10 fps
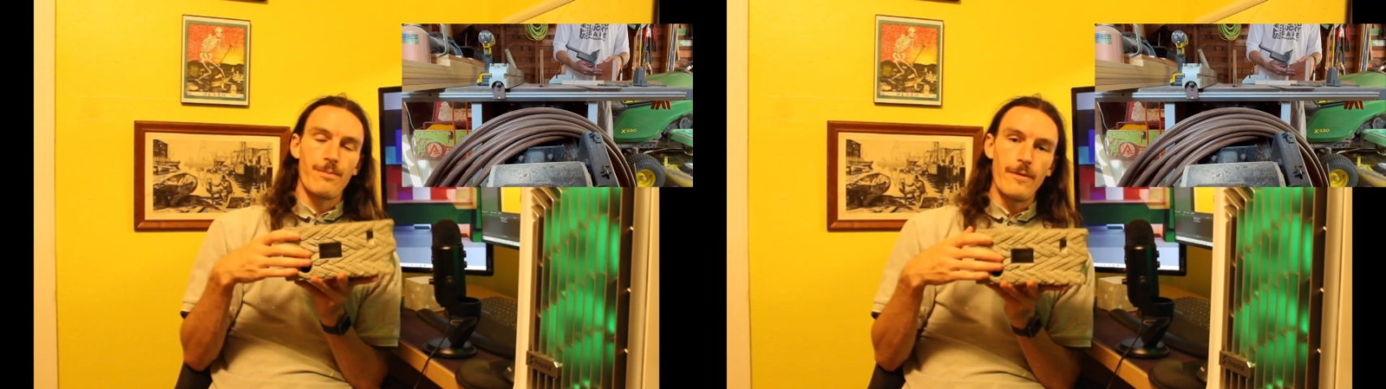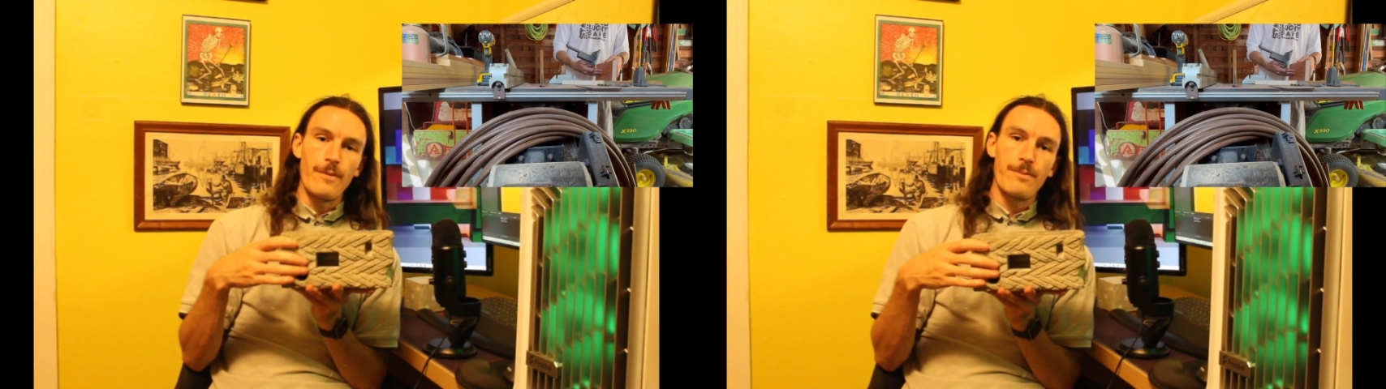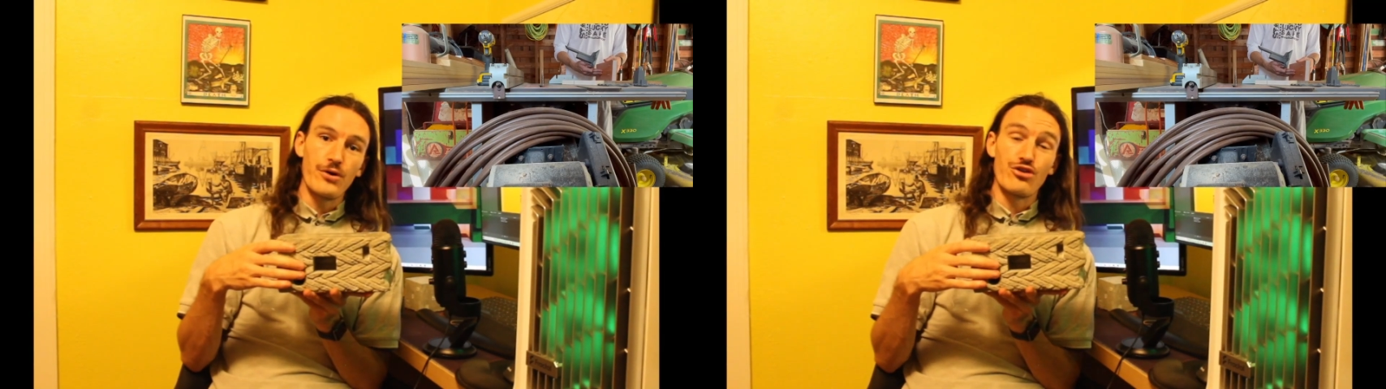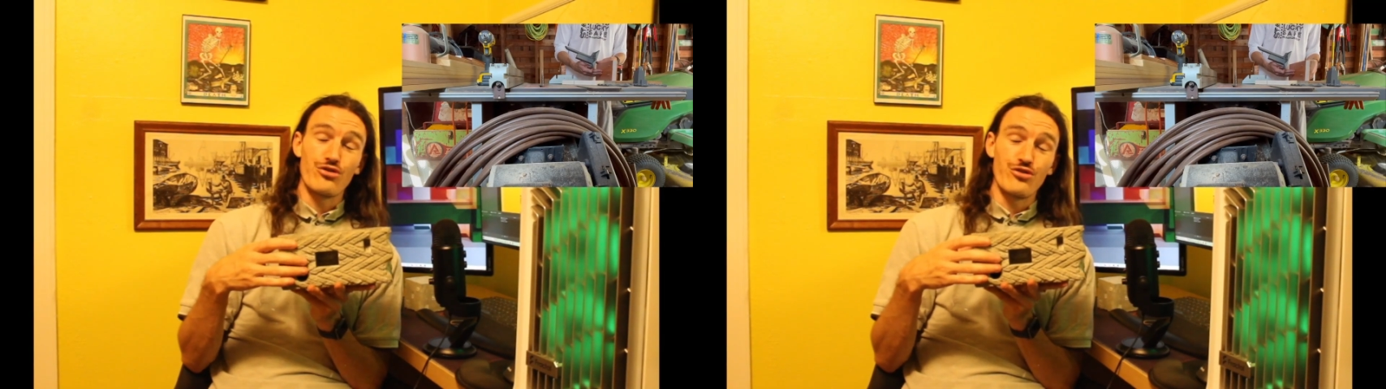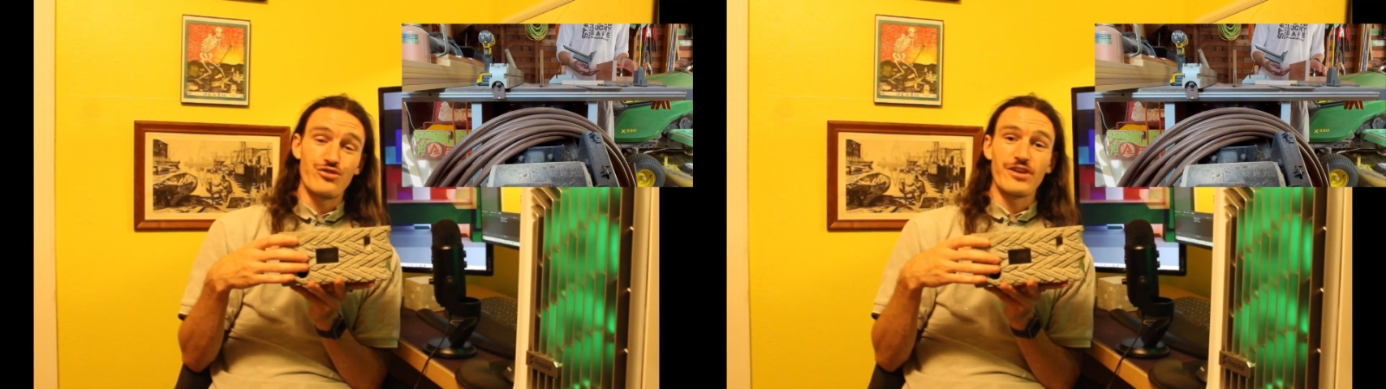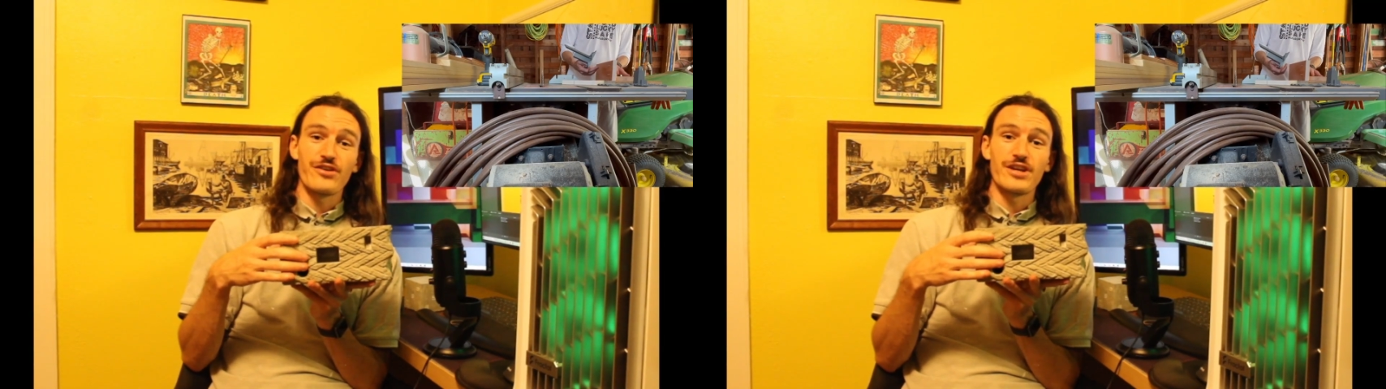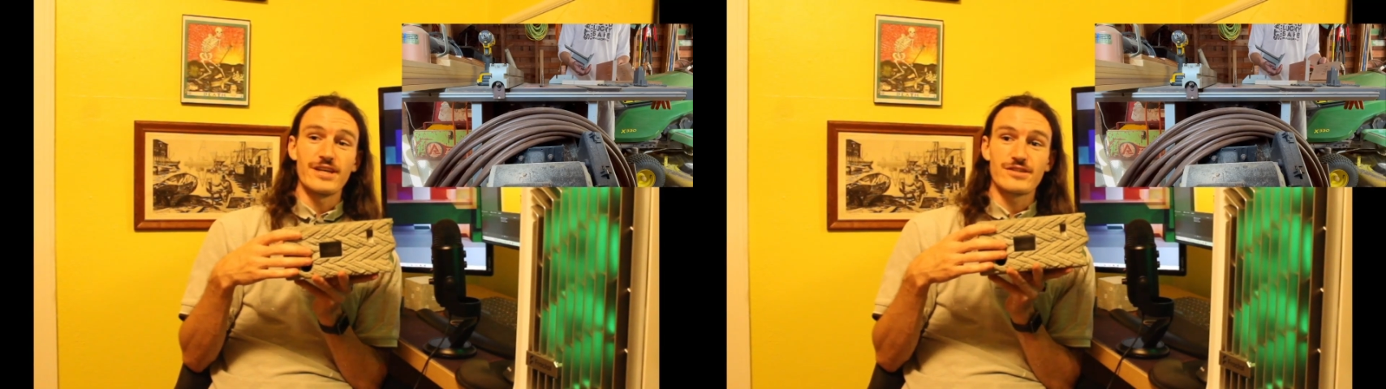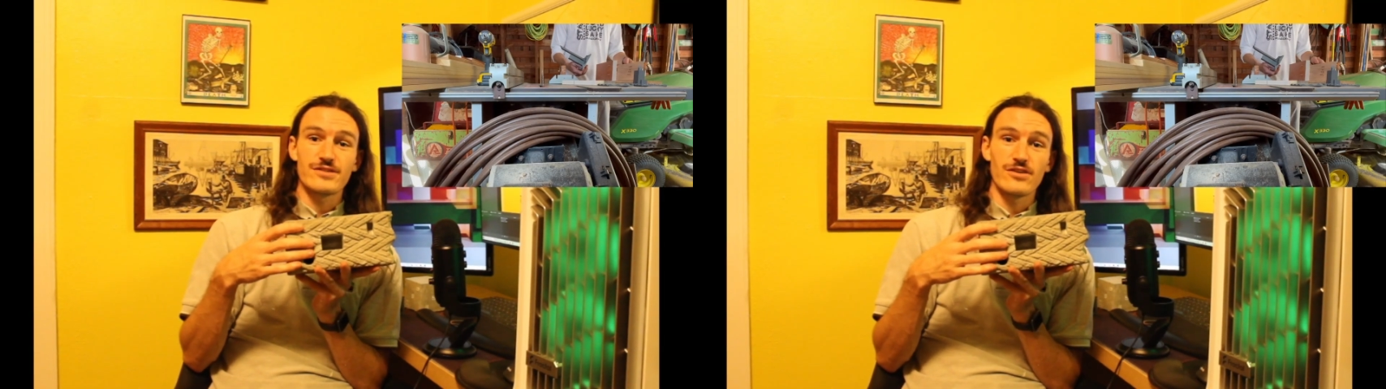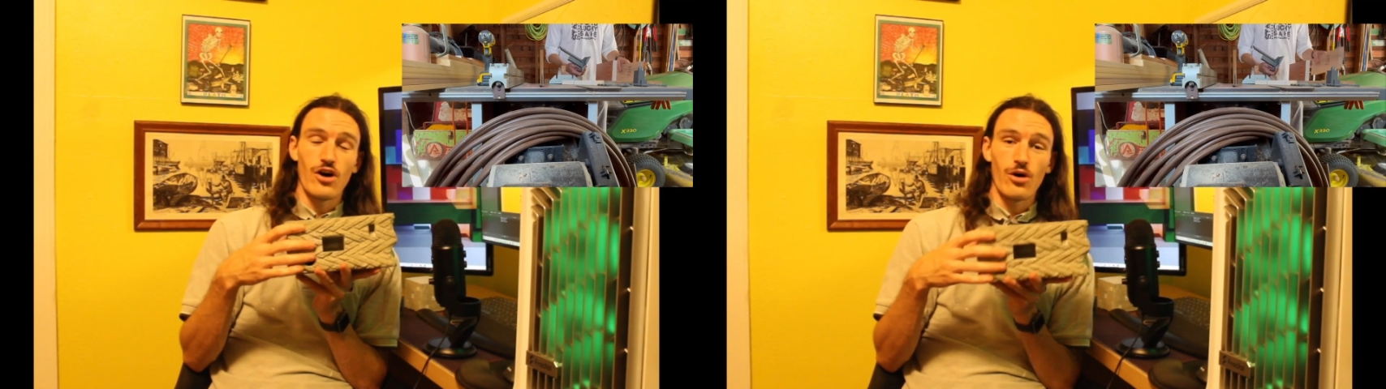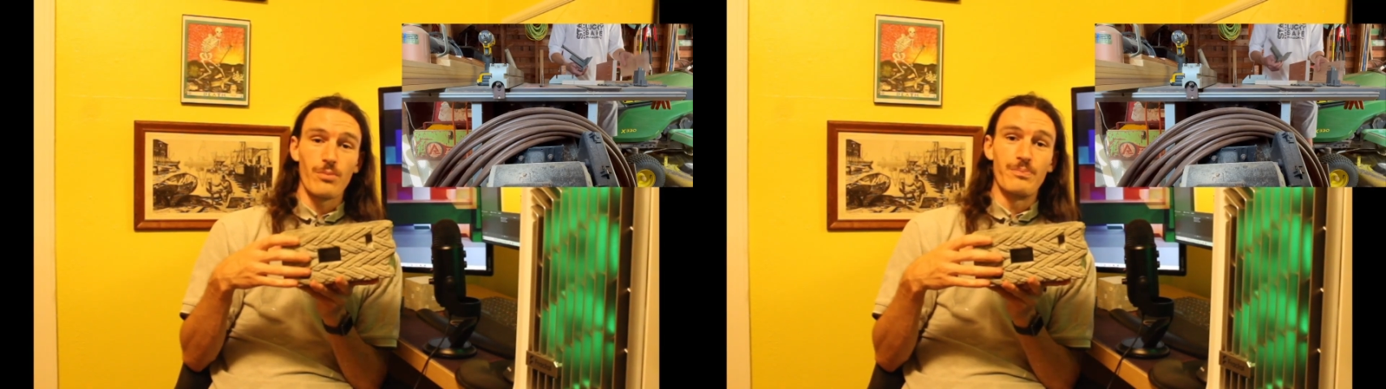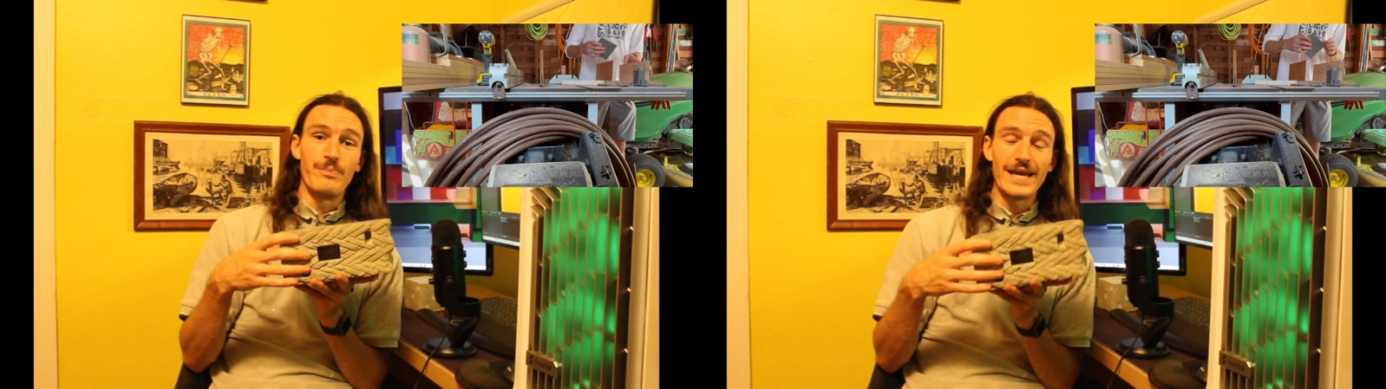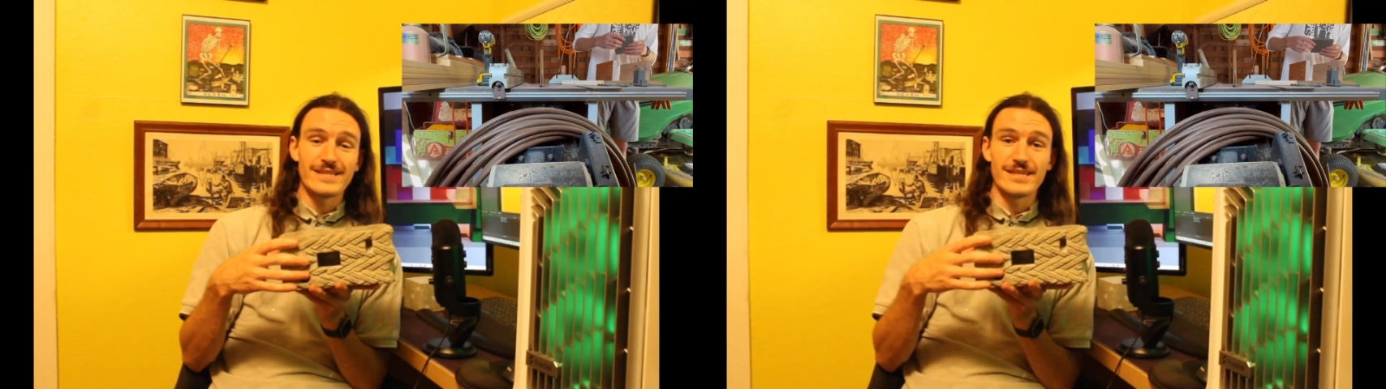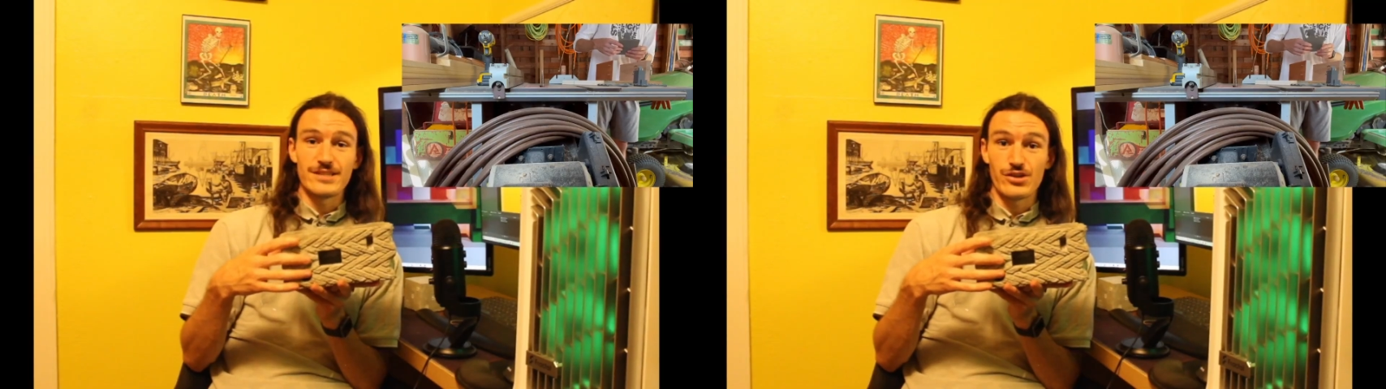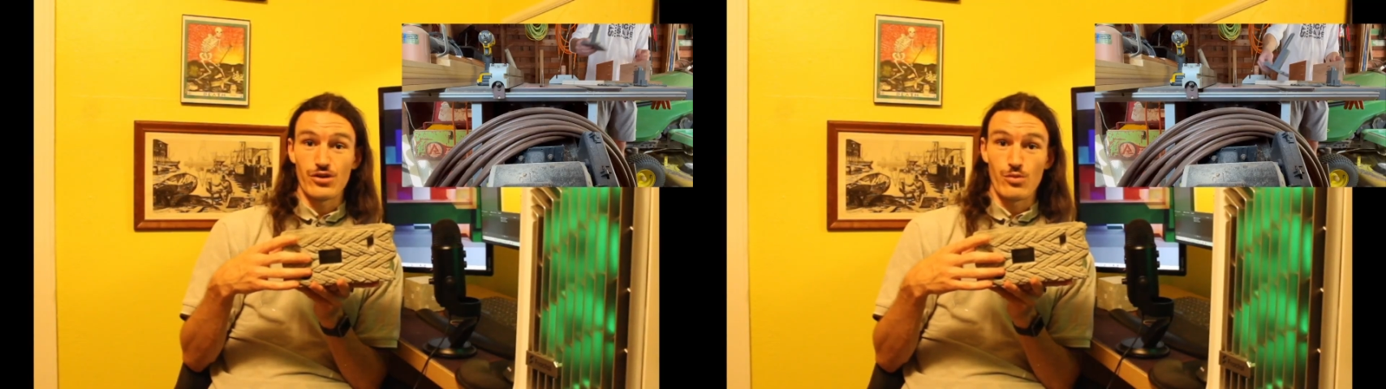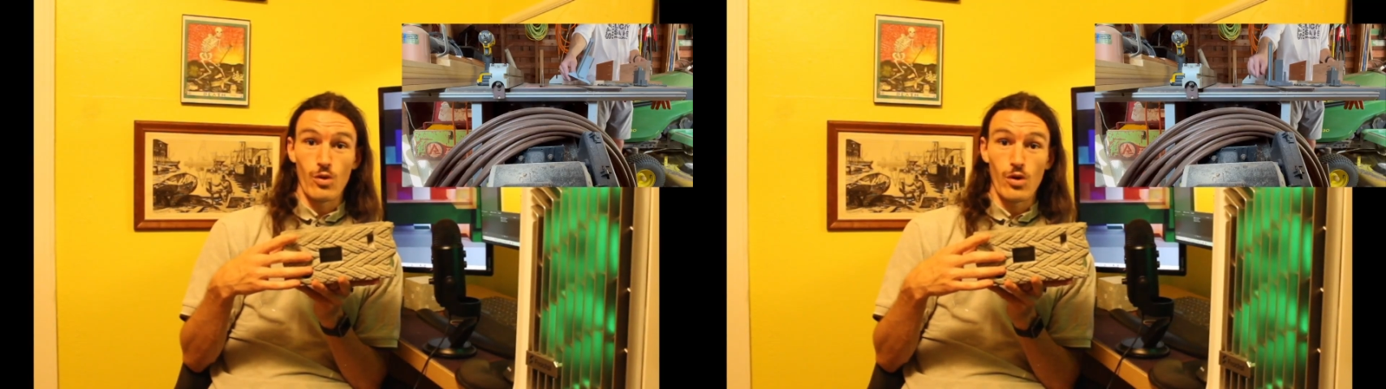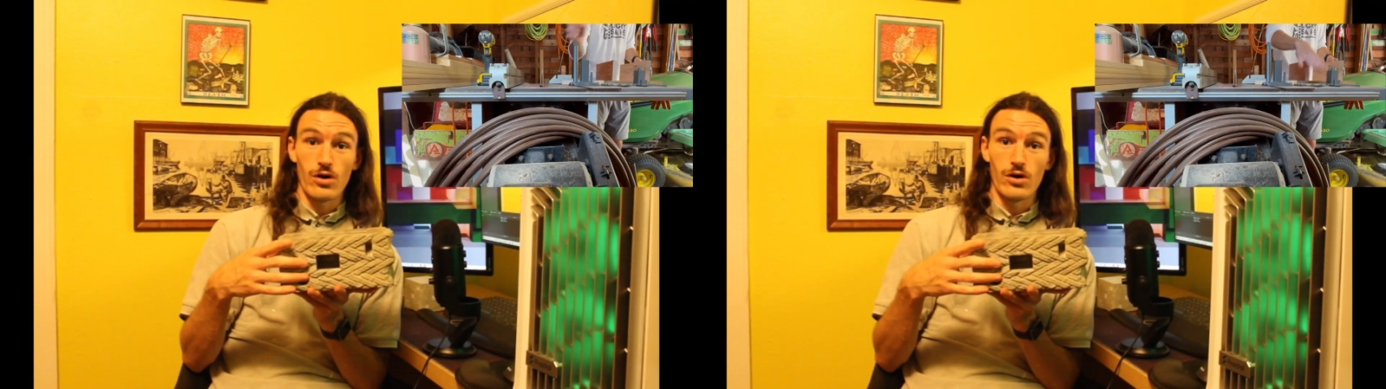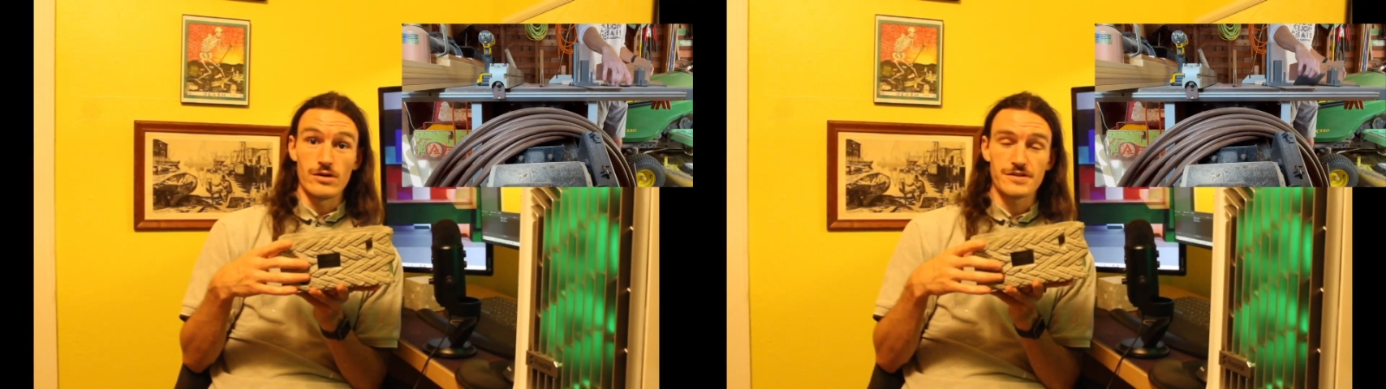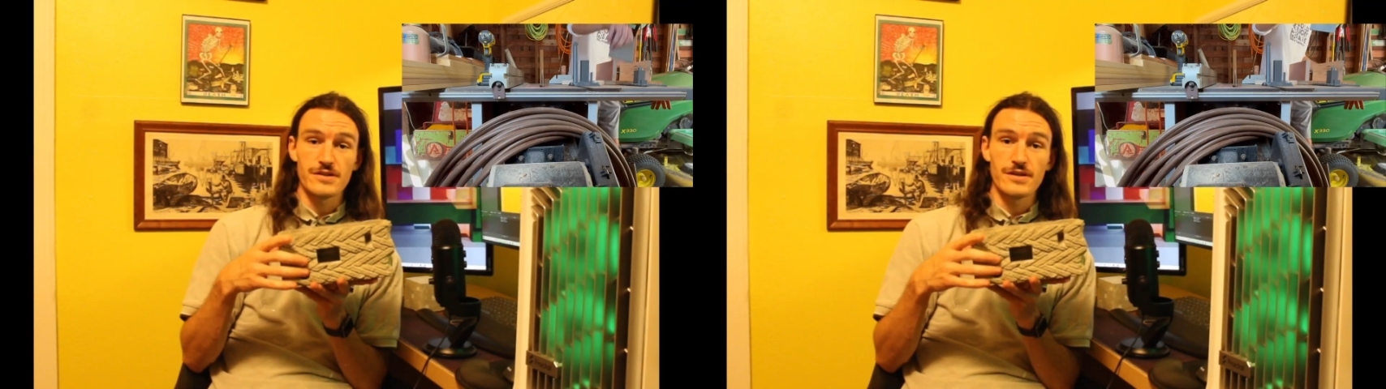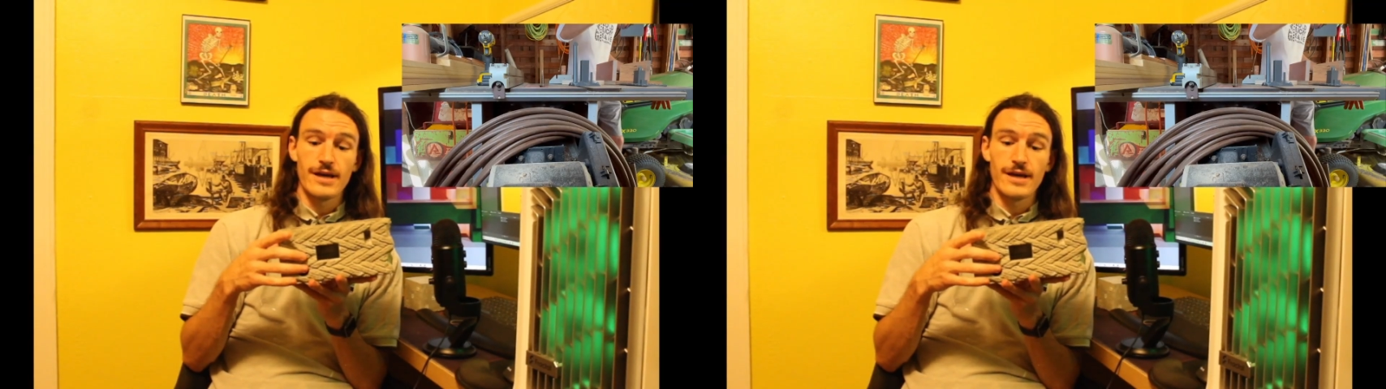put your utilities all baked into your walls,